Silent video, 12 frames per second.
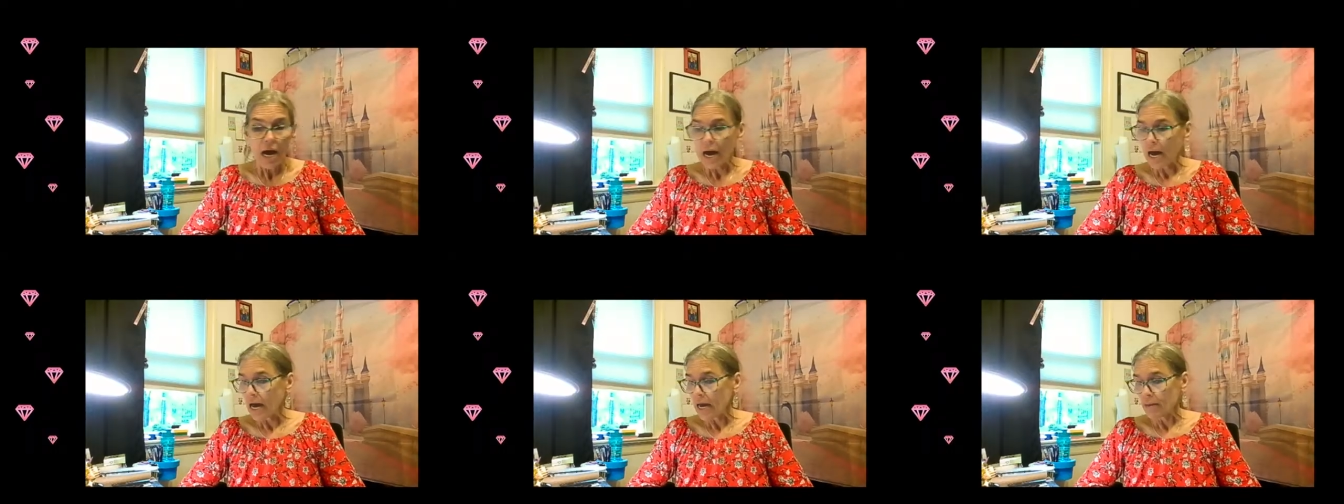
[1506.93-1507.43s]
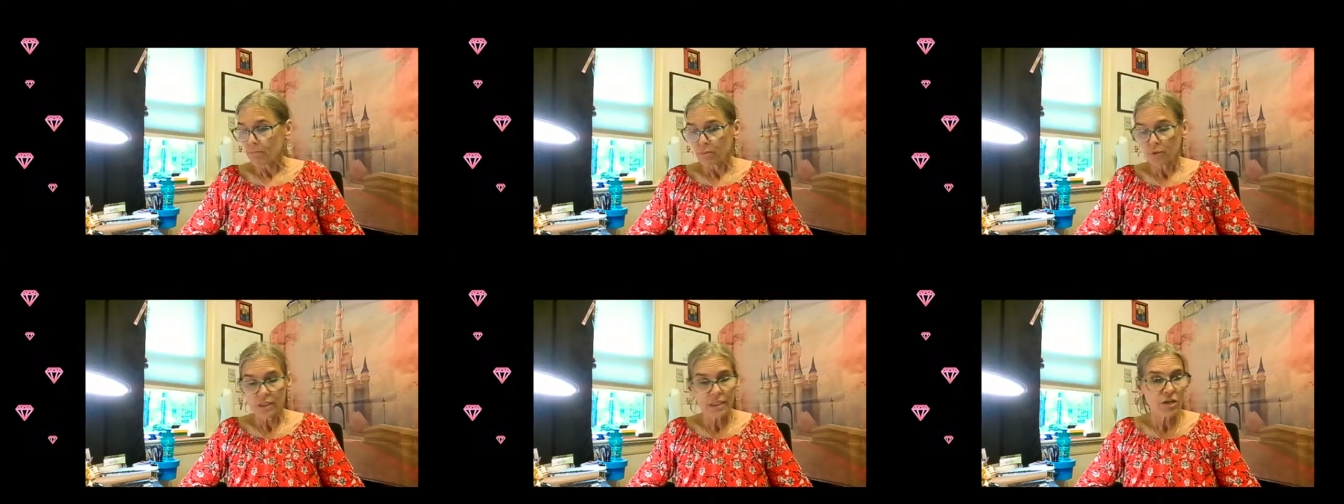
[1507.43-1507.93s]
I
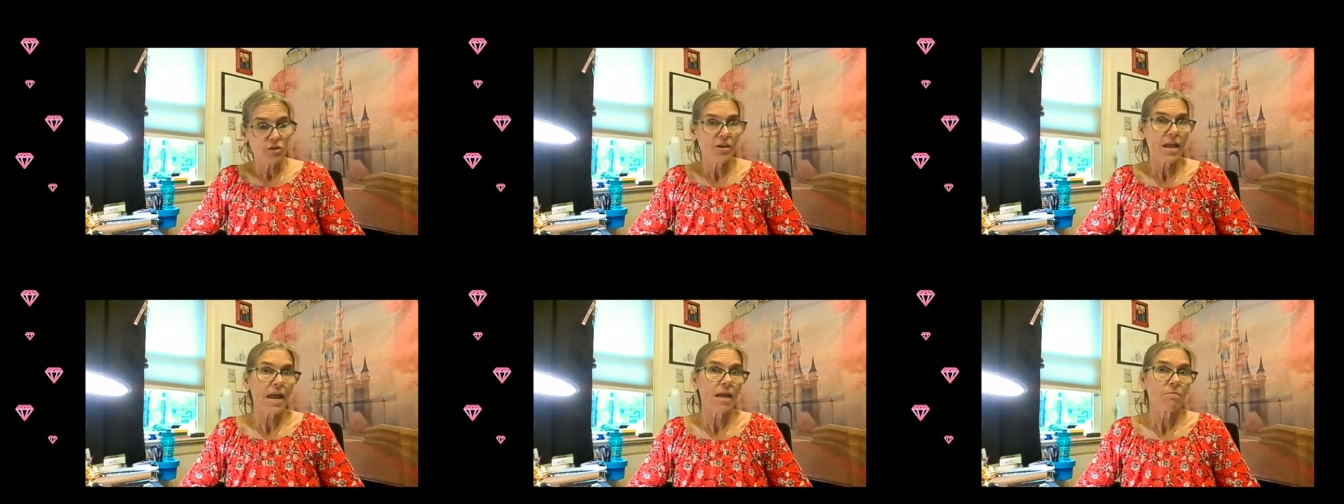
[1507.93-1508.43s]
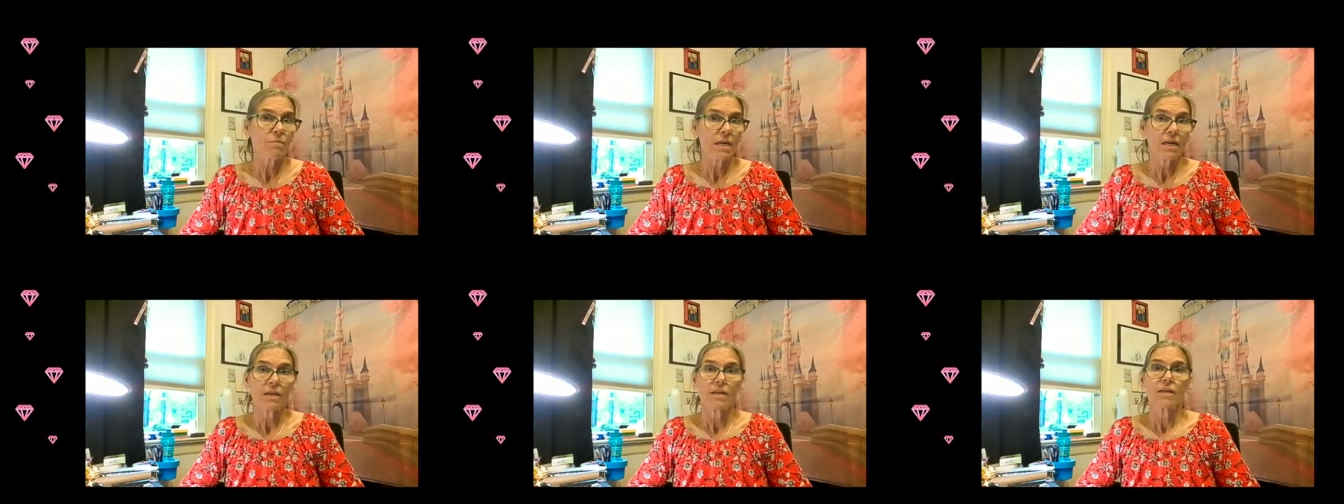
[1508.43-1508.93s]
put their name
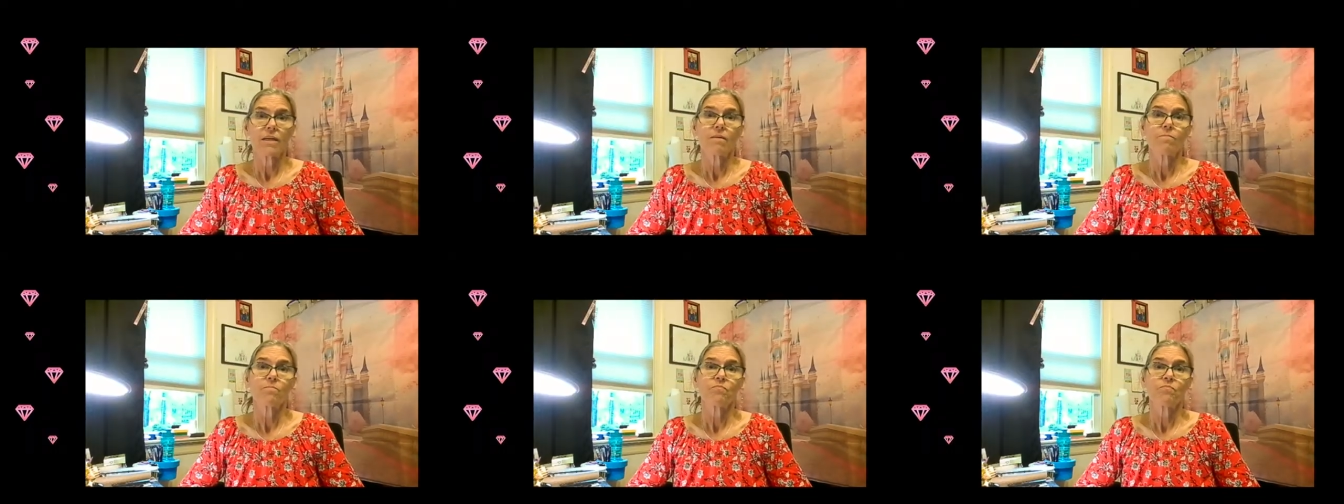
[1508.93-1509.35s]
in